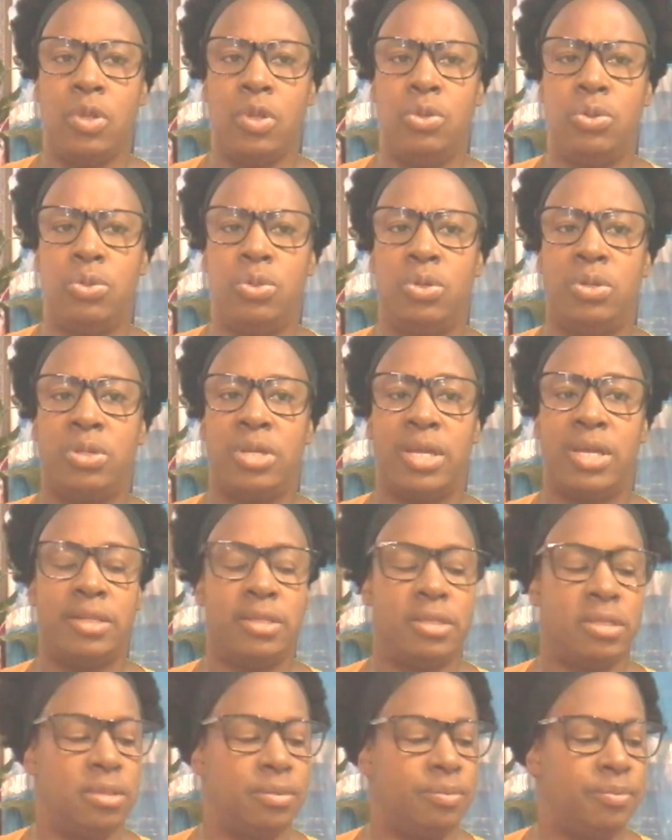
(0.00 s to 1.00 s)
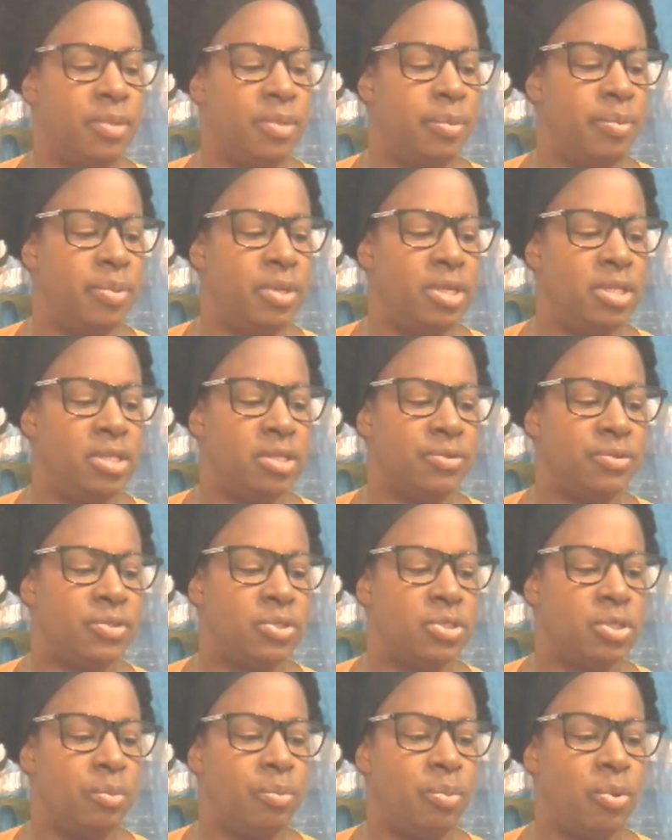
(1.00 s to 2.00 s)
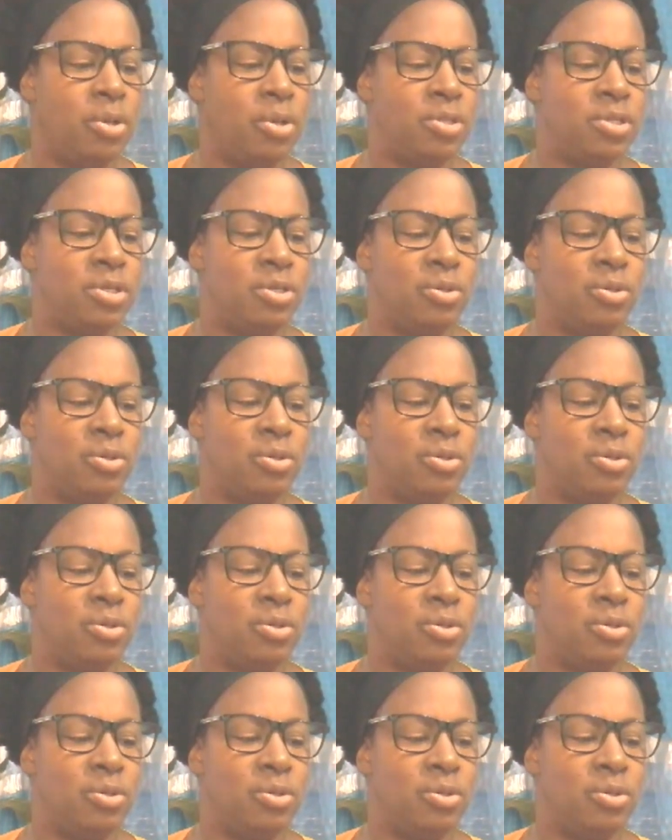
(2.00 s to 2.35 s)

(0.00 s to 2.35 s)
you don't get maybe enough support,